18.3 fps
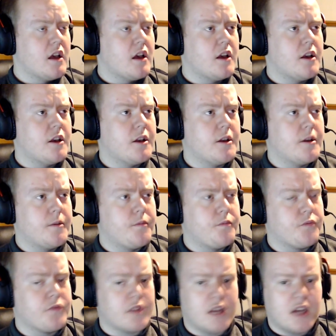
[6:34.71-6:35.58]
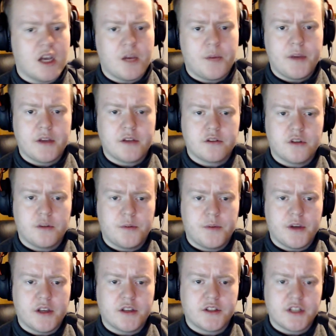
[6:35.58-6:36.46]
I picked up
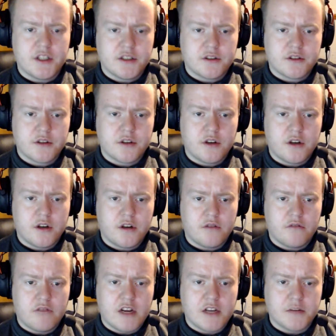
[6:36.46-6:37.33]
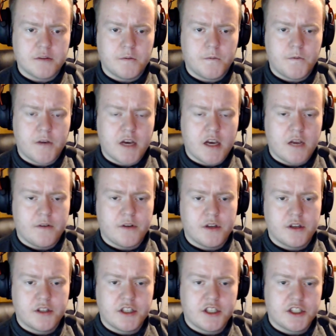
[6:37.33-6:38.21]
a 6-core Ryzen 5
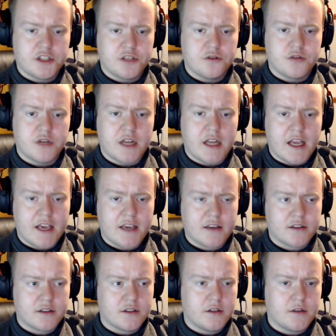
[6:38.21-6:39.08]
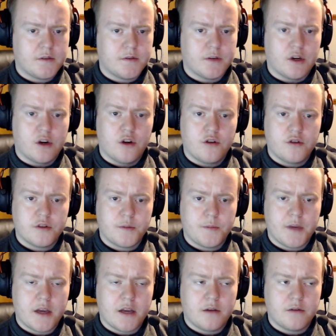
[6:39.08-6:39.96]
1600X for
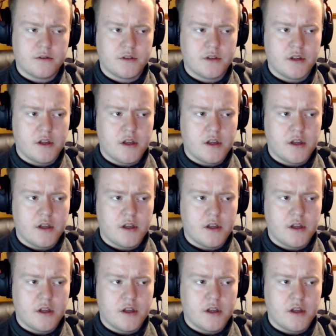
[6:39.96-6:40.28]
£100.